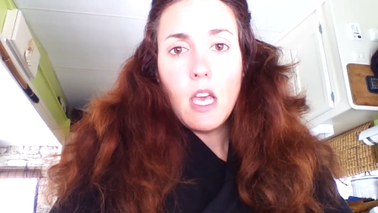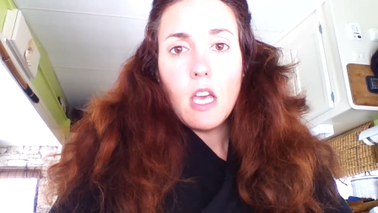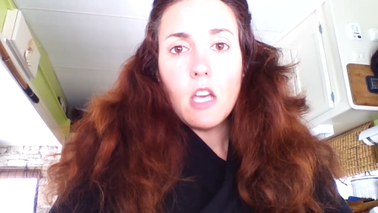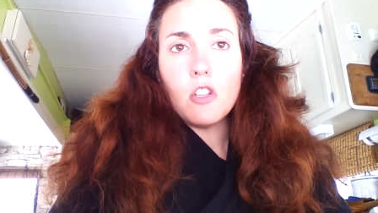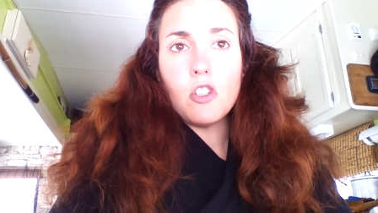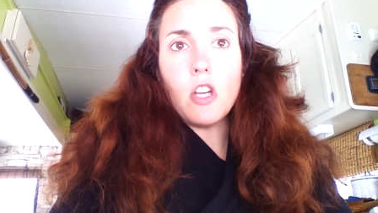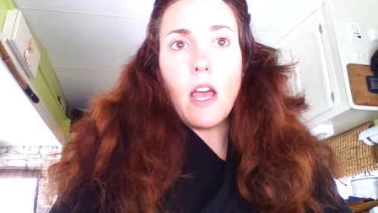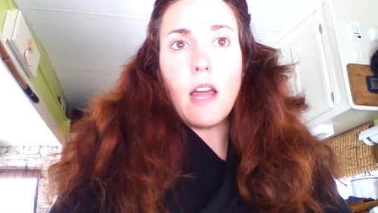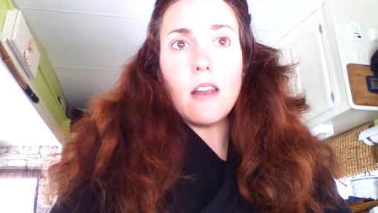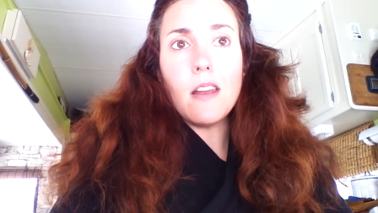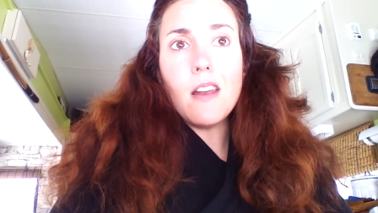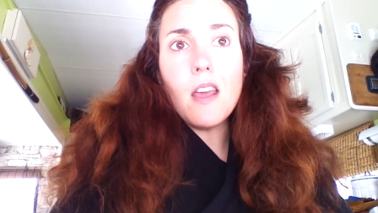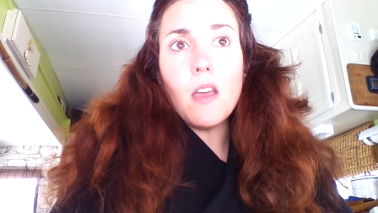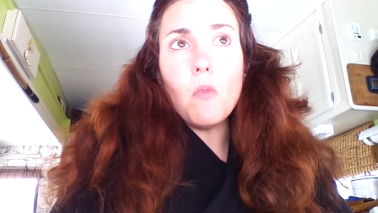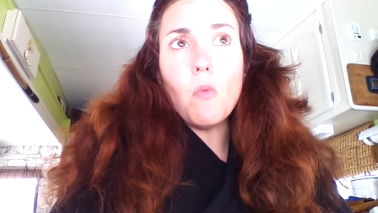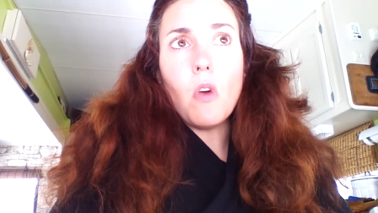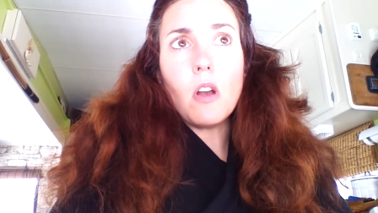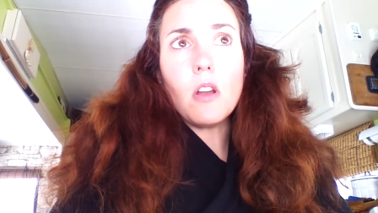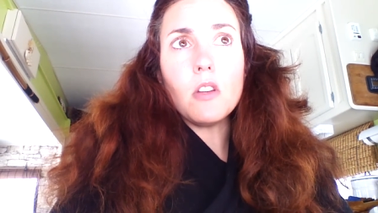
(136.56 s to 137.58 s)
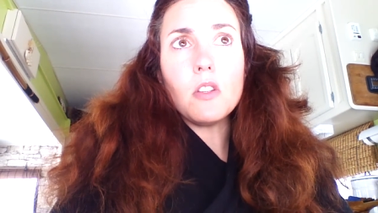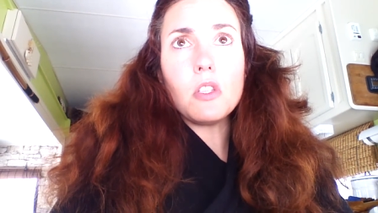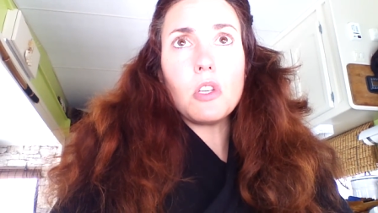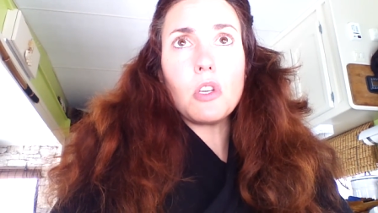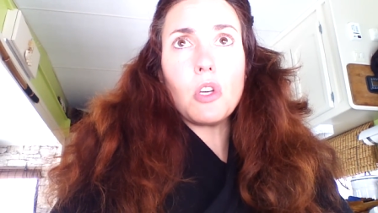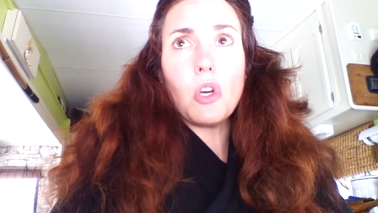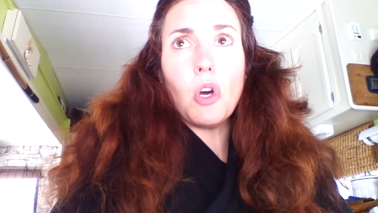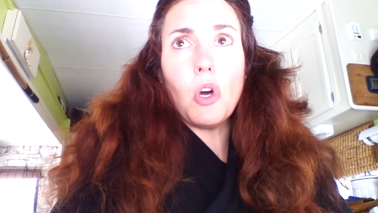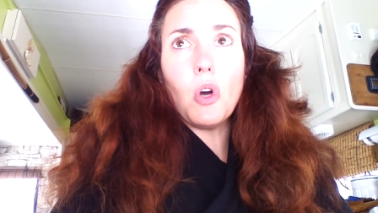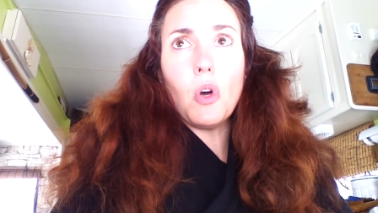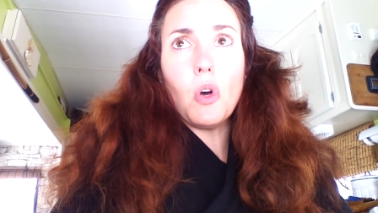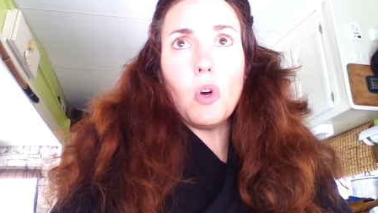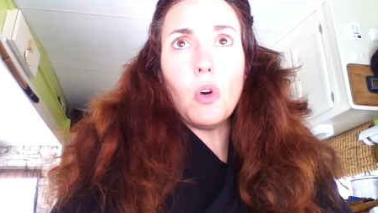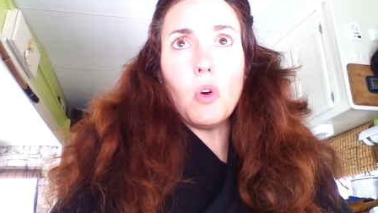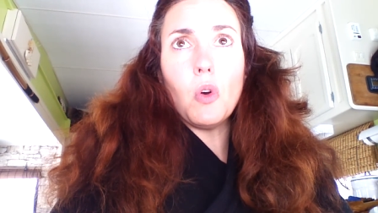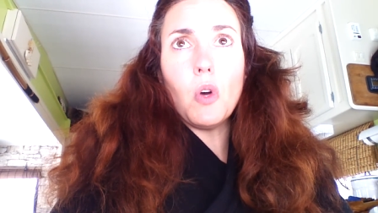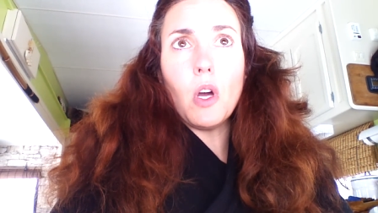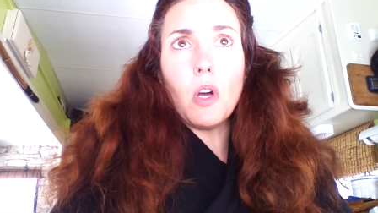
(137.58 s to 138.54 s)
Chad and I wanted to
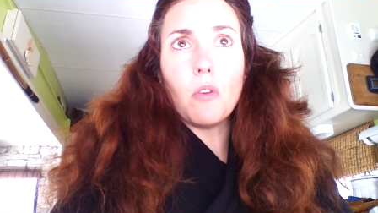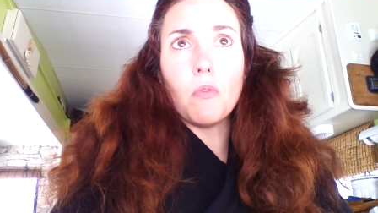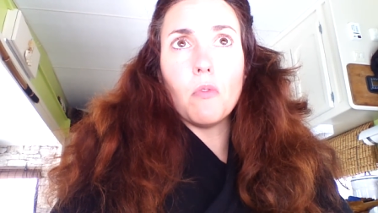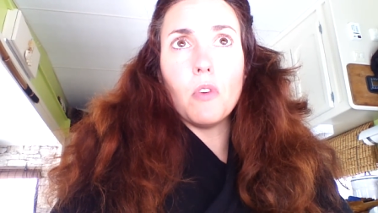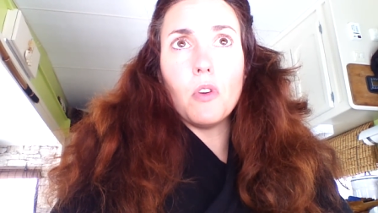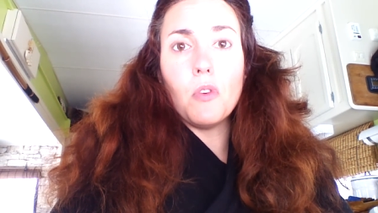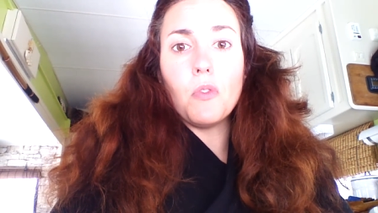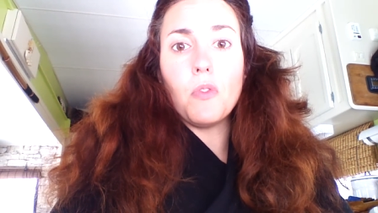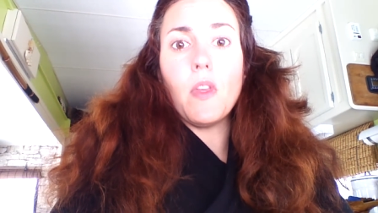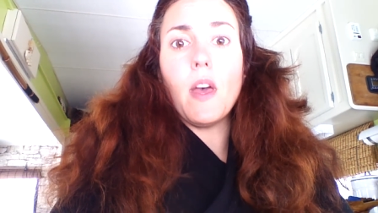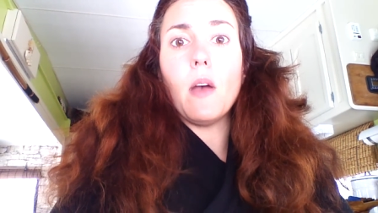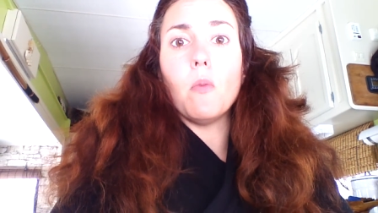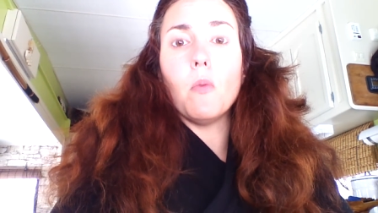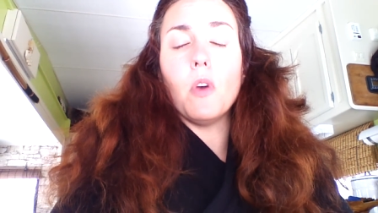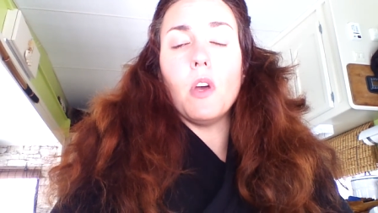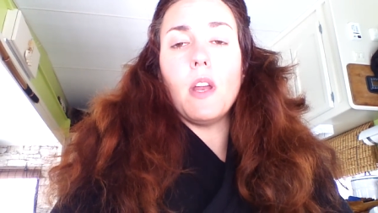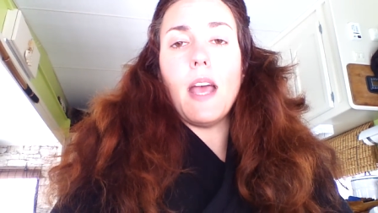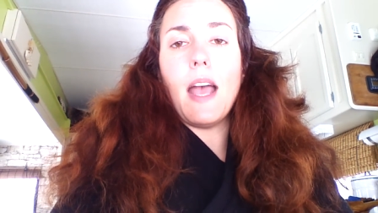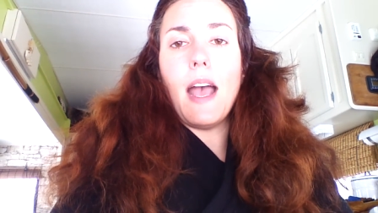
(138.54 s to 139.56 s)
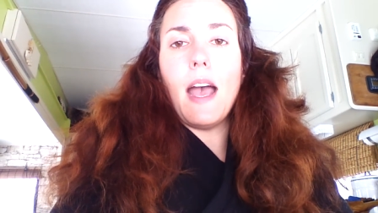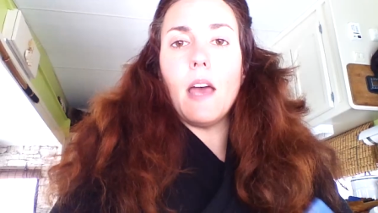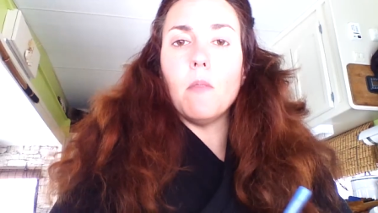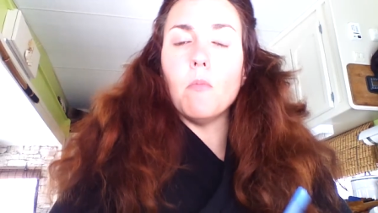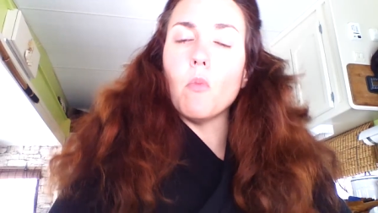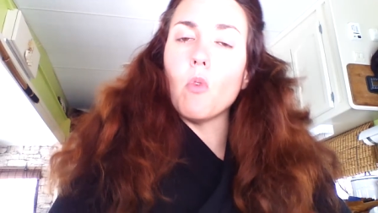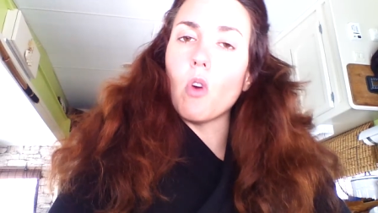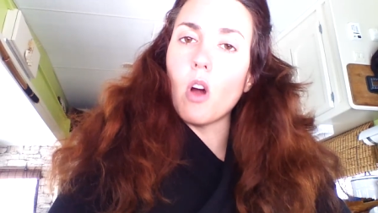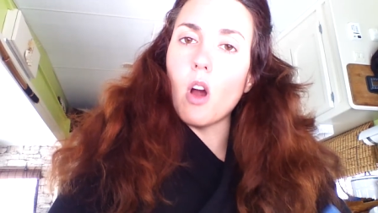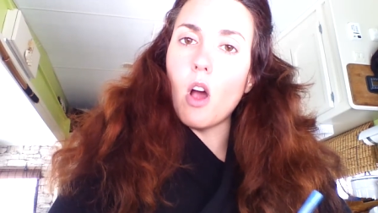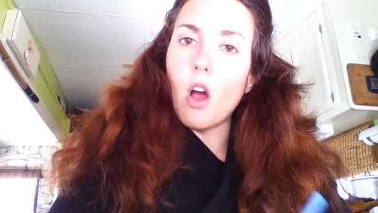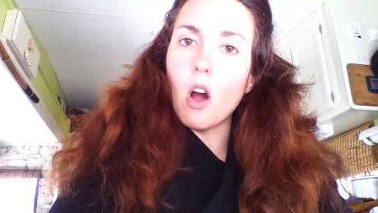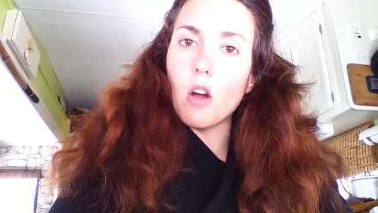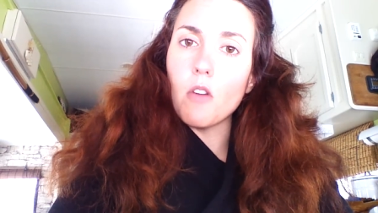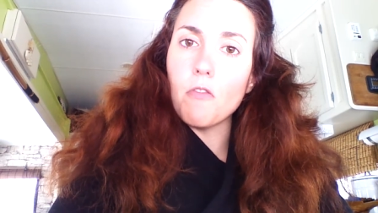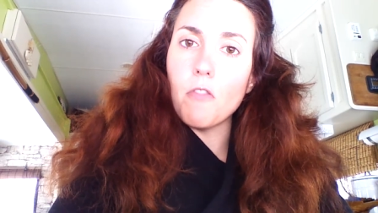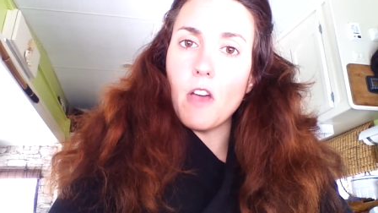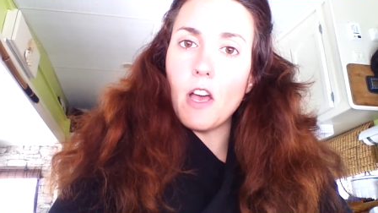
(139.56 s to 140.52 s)
go a route that would add more
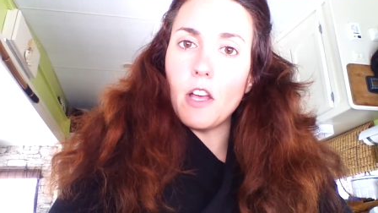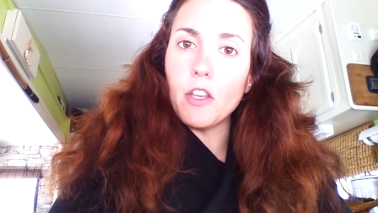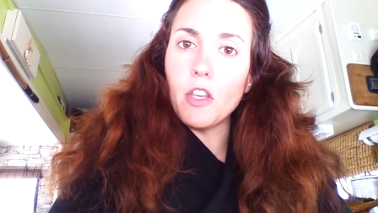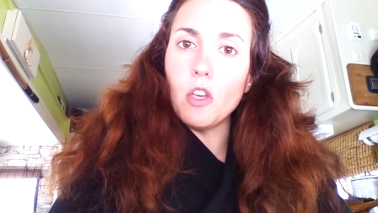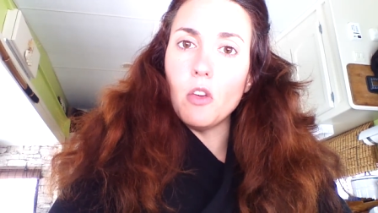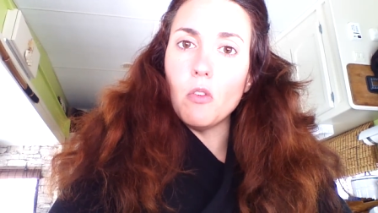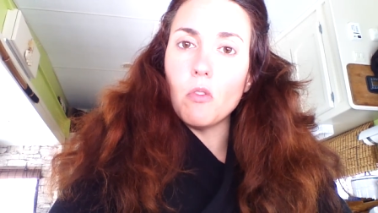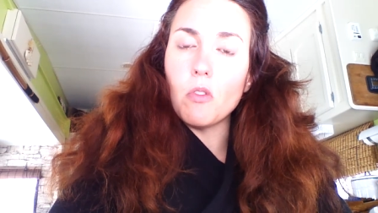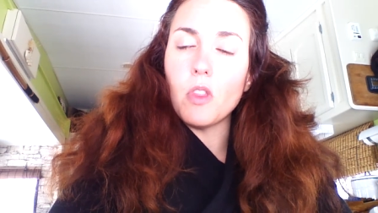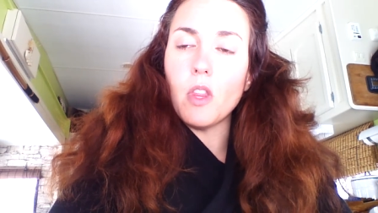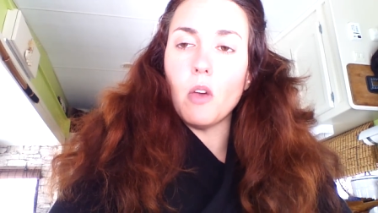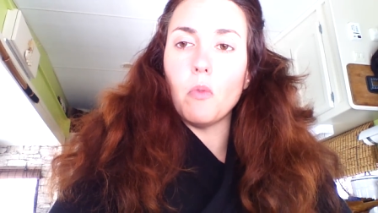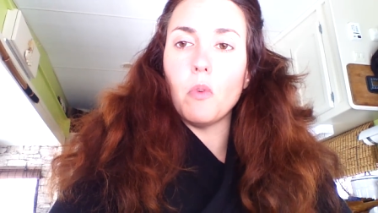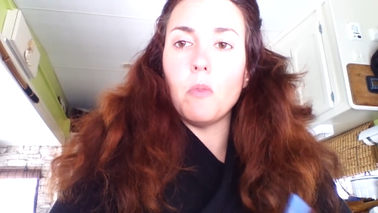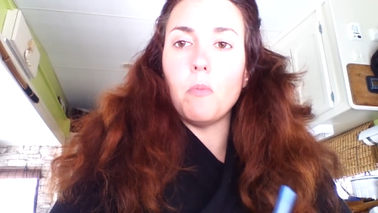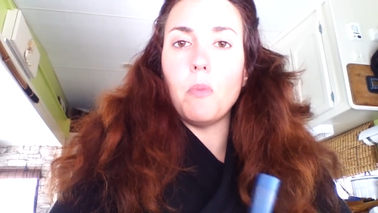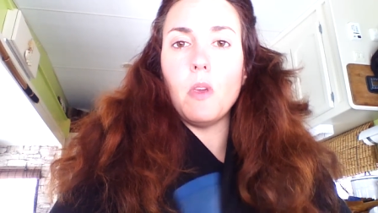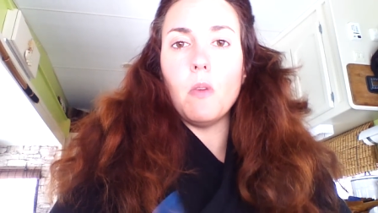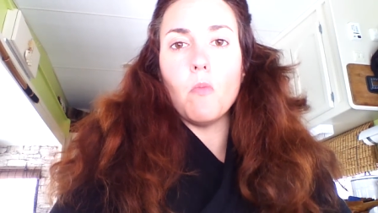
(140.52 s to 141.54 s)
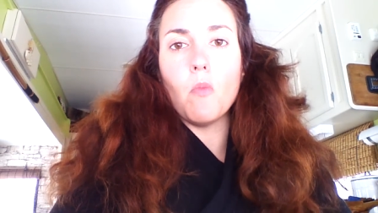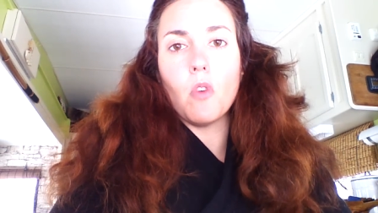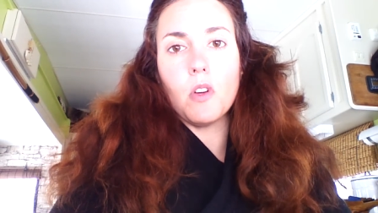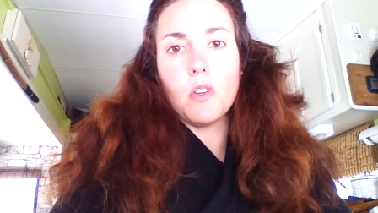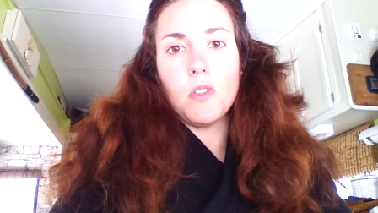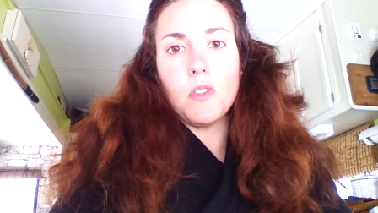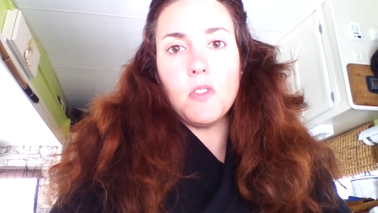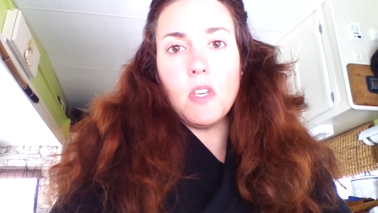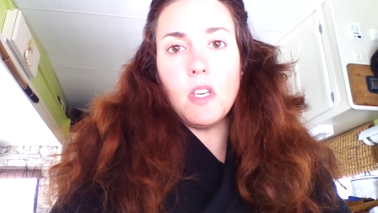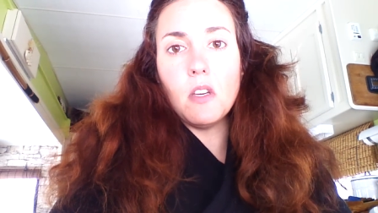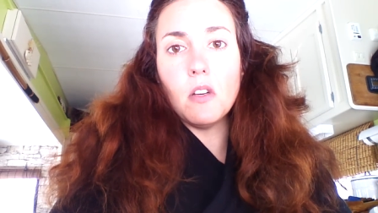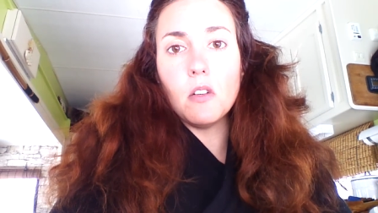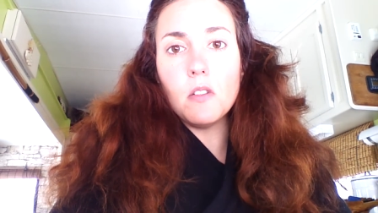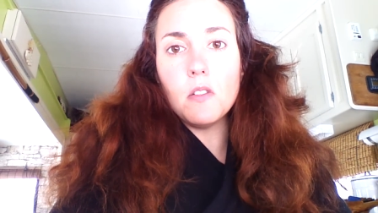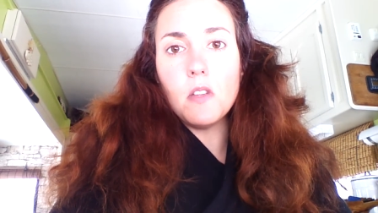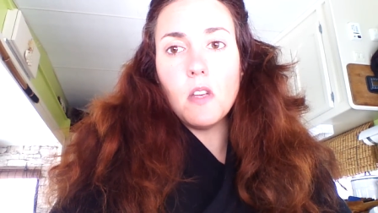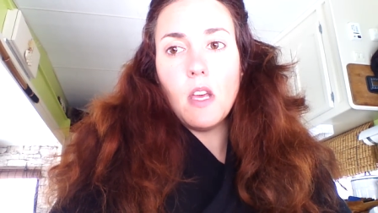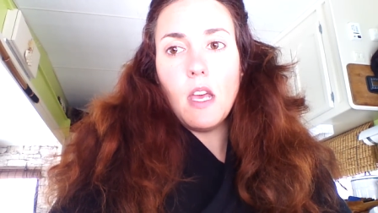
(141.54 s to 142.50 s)
R value, that would be more
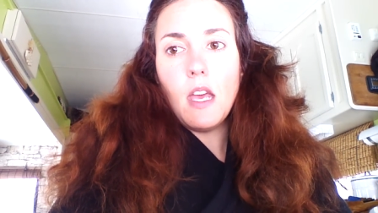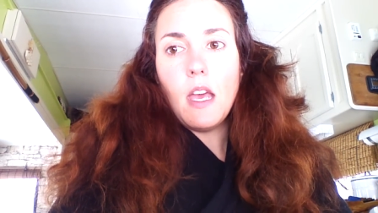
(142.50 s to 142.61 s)
sealed,